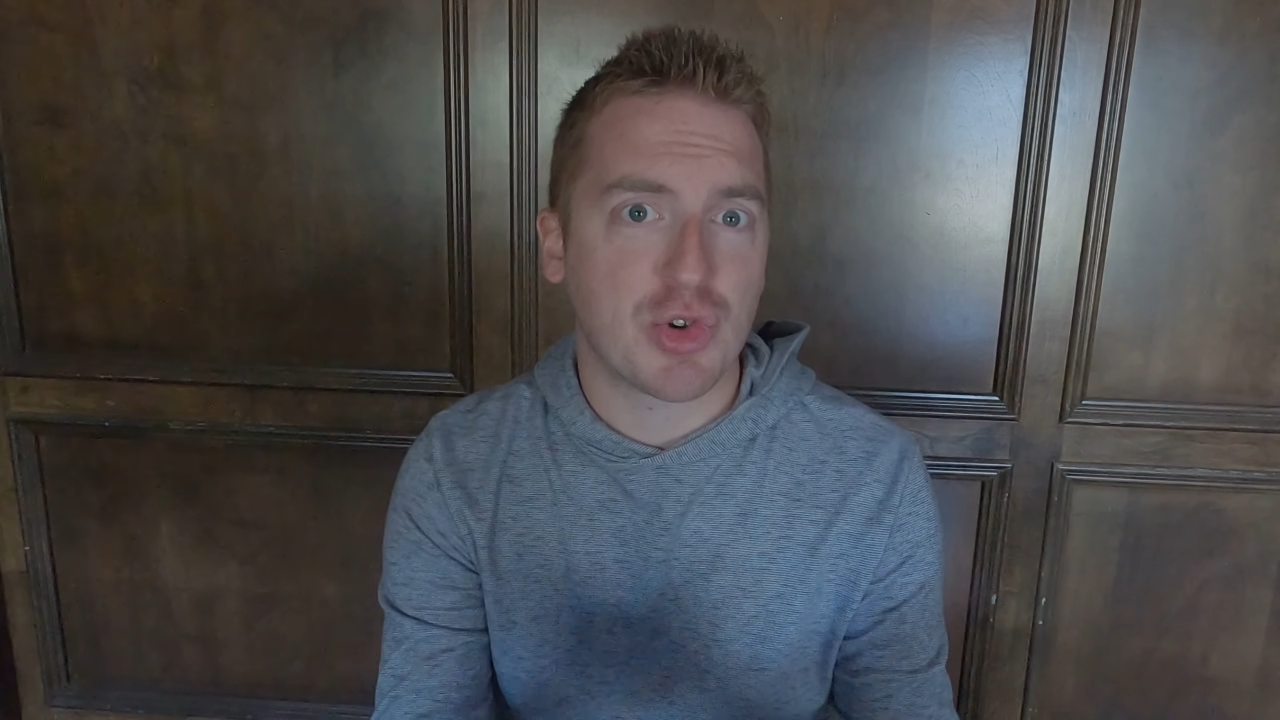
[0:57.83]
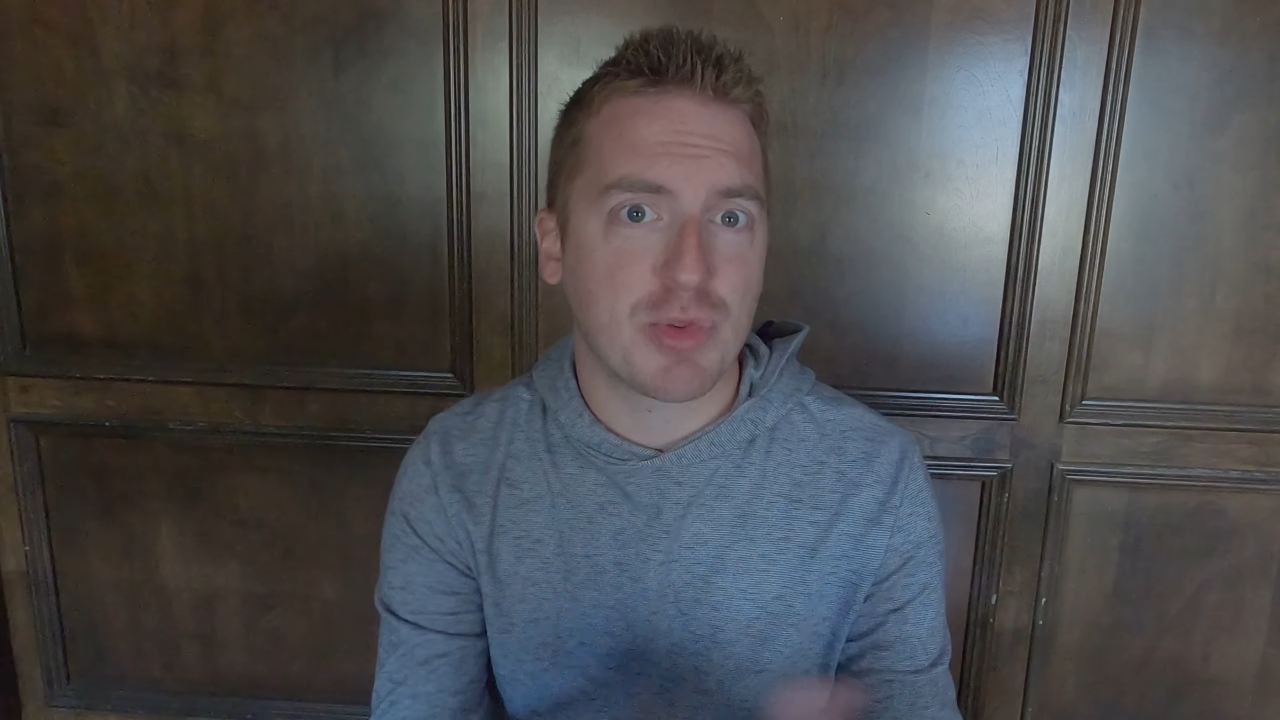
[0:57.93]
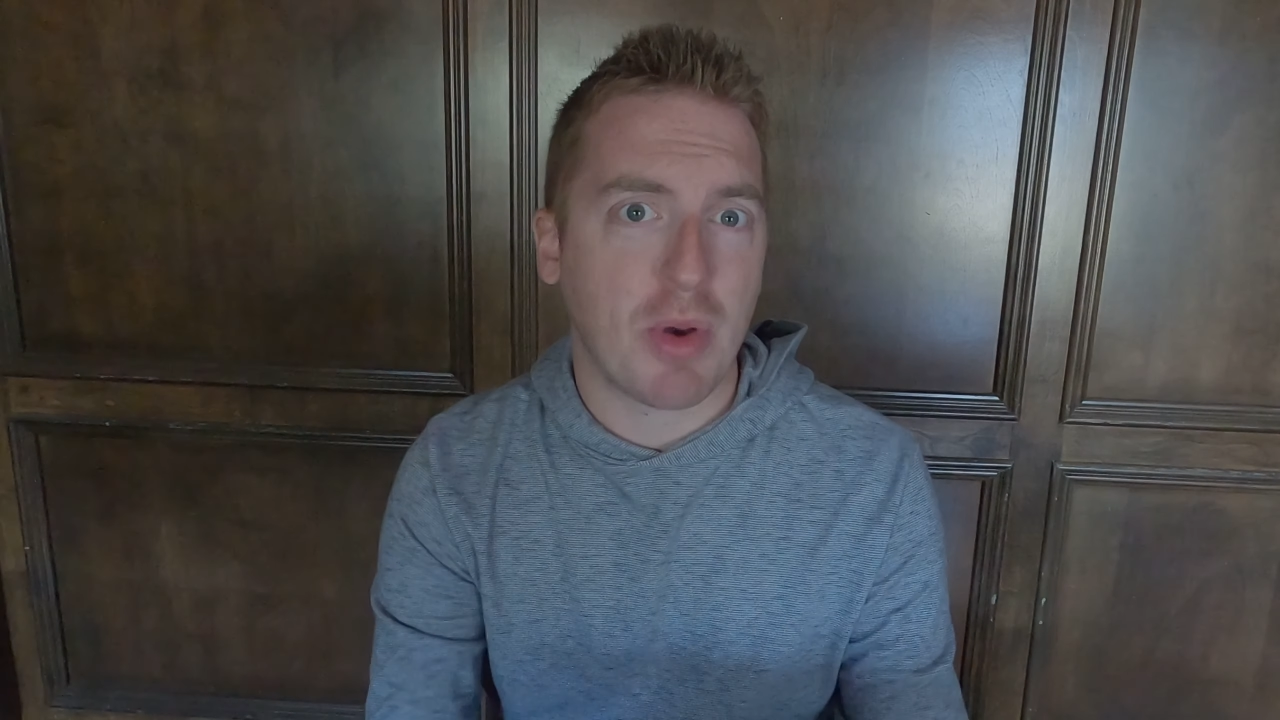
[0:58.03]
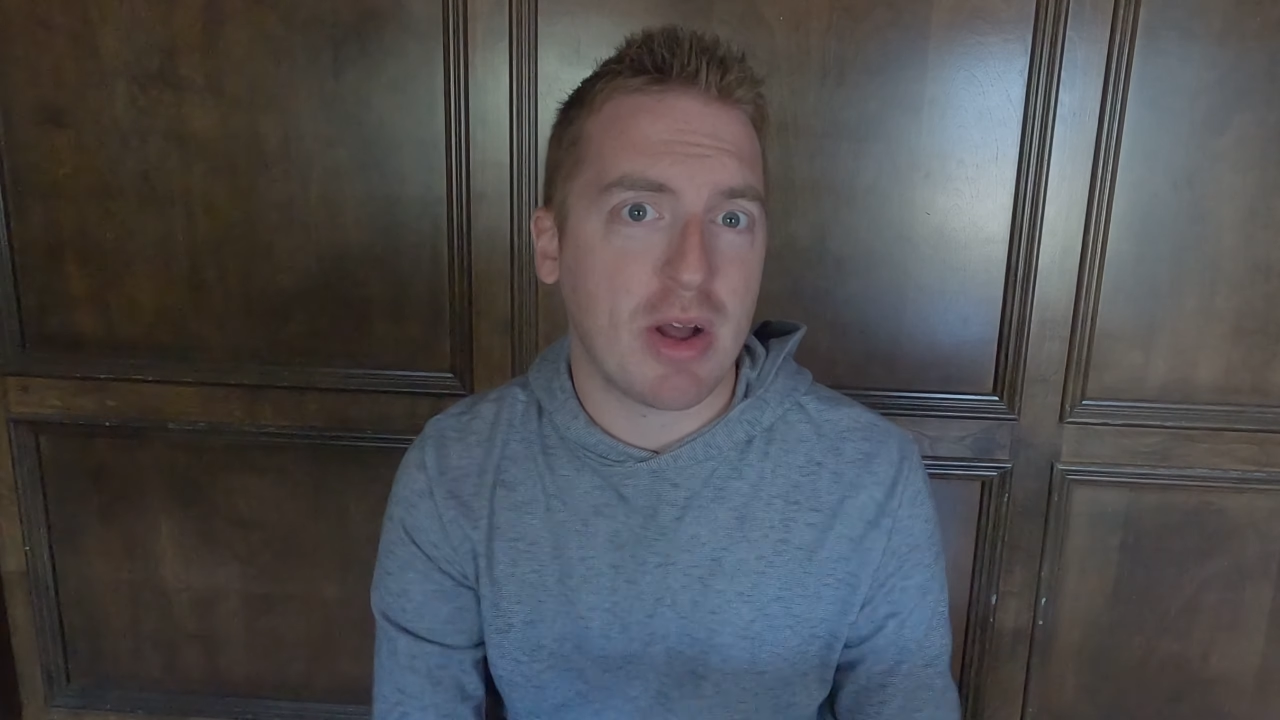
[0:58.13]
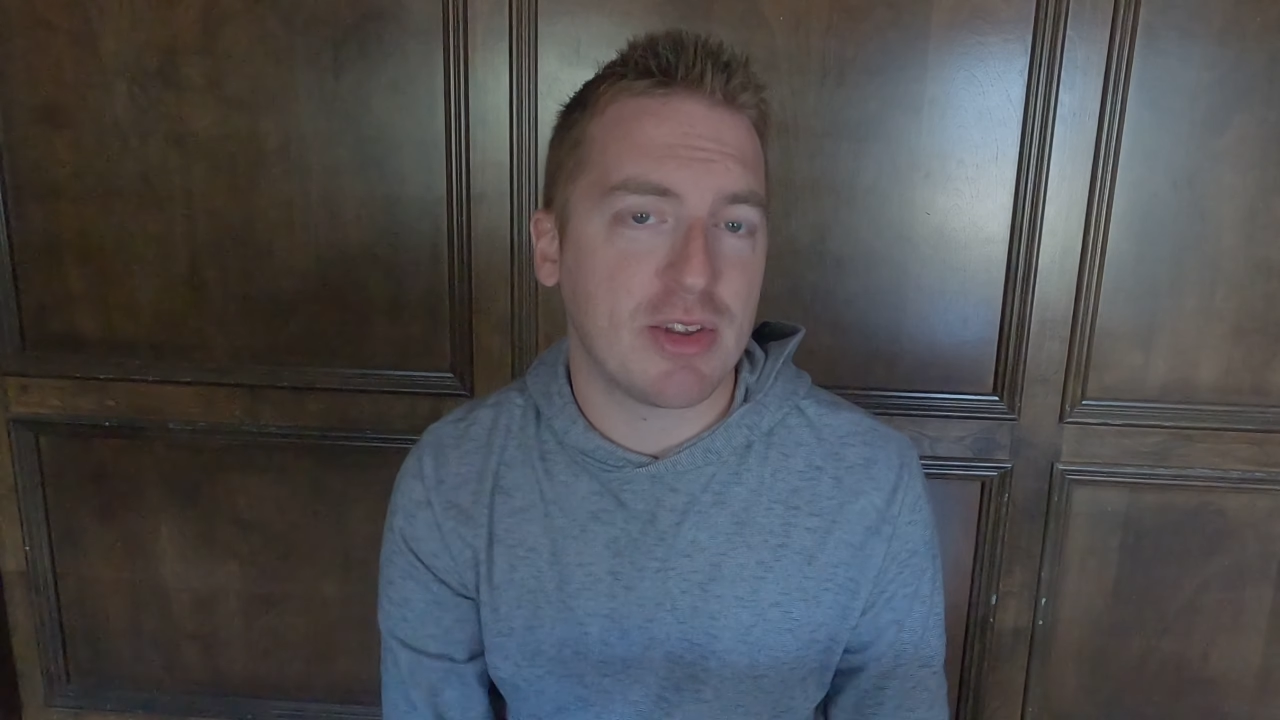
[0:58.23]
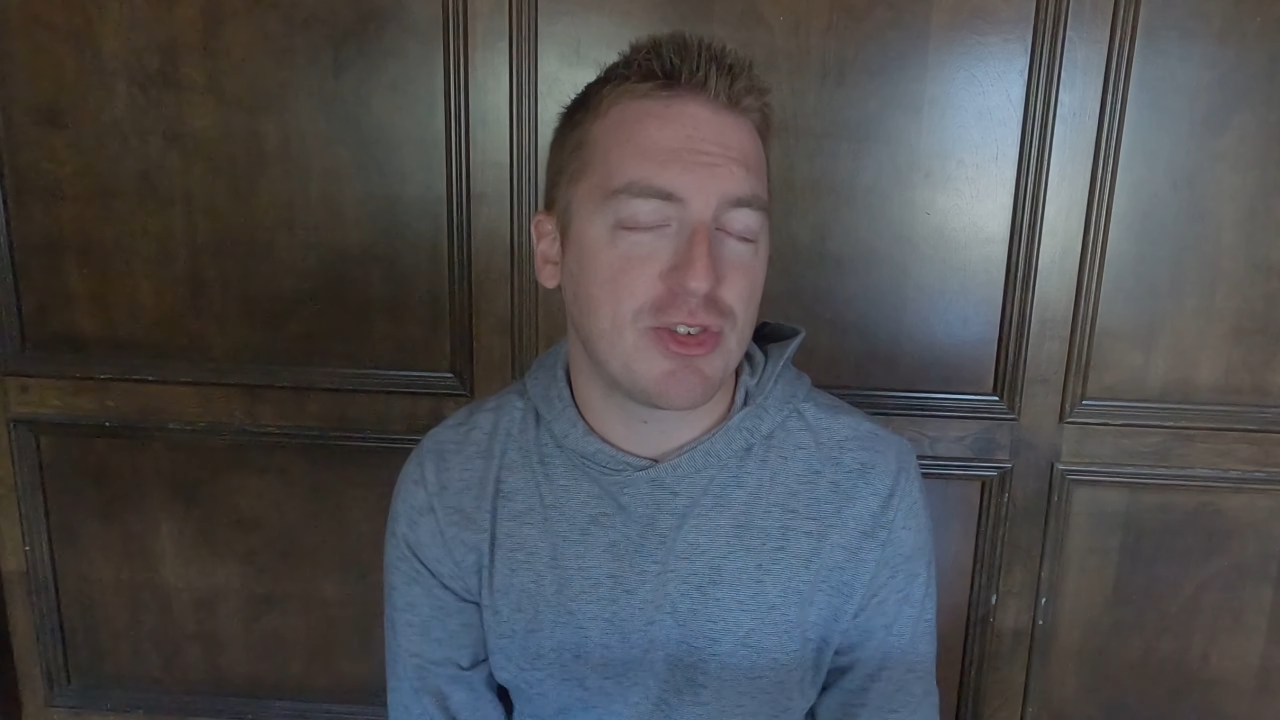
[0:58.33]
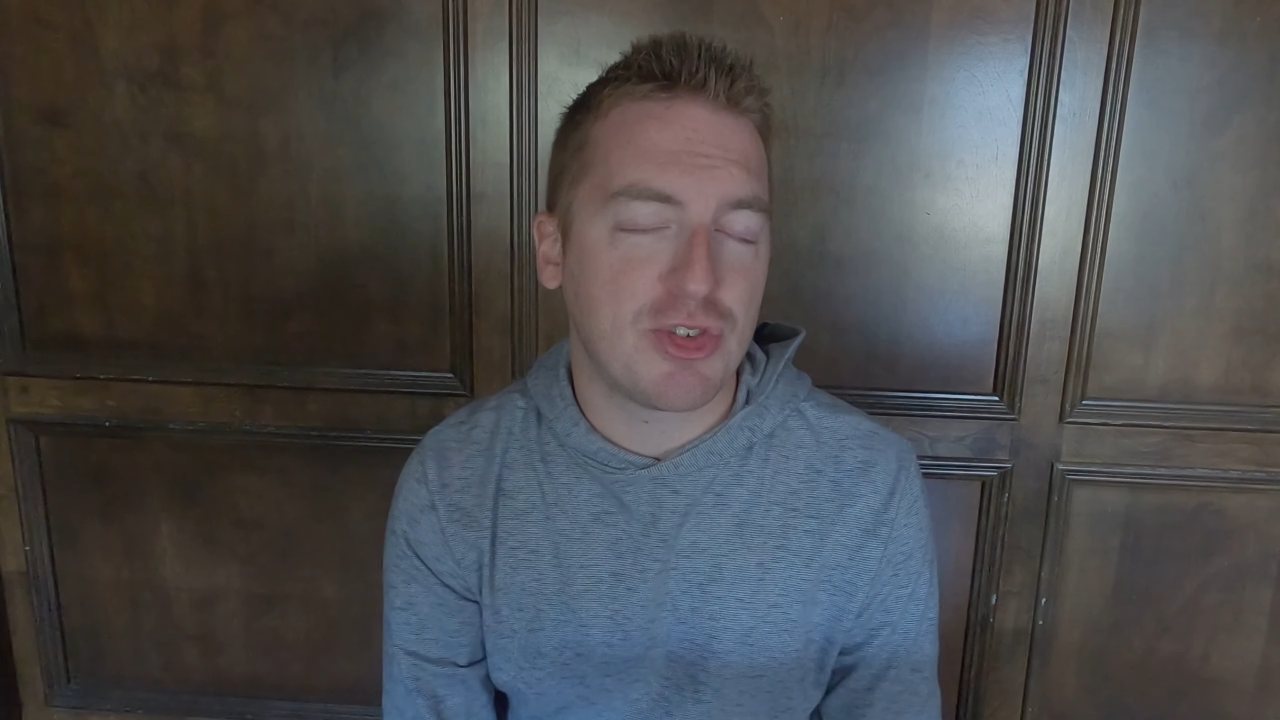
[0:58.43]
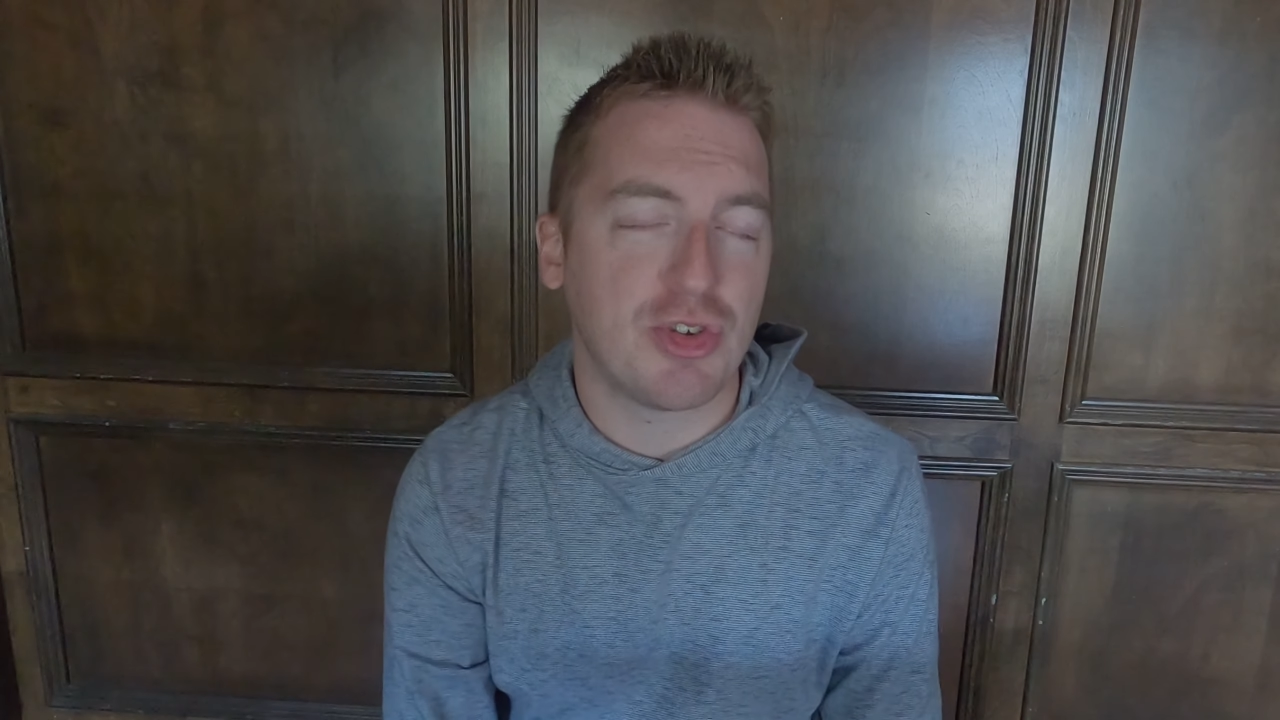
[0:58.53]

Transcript: response